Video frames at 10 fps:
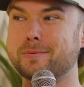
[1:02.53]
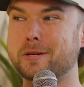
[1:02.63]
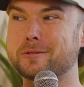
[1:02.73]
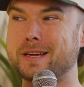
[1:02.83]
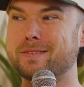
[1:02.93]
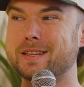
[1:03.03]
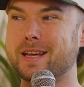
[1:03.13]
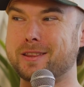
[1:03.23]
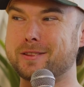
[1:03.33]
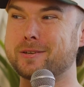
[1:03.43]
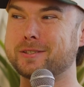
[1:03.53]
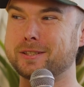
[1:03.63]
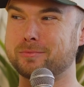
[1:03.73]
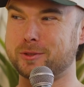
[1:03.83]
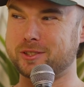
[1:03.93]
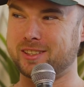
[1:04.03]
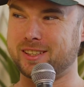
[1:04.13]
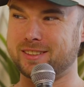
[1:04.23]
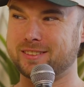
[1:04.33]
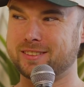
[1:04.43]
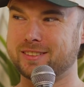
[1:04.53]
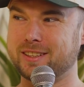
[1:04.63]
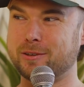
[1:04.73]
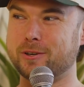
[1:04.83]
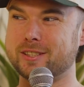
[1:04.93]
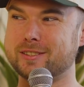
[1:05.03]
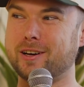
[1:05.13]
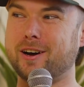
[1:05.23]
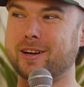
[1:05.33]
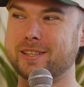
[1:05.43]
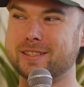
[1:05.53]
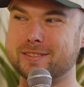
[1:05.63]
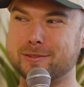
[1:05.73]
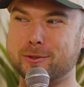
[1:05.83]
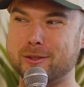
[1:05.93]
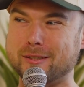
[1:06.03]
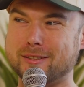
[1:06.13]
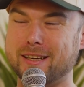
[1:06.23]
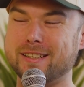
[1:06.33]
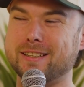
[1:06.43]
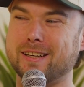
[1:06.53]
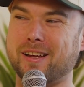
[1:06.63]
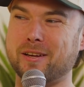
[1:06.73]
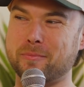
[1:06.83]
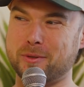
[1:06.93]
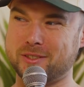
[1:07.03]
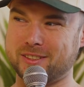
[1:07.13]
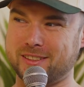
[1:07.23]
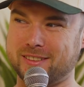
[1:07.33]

Tomatoes gave it a 13%. Whereas the audience score is 89%.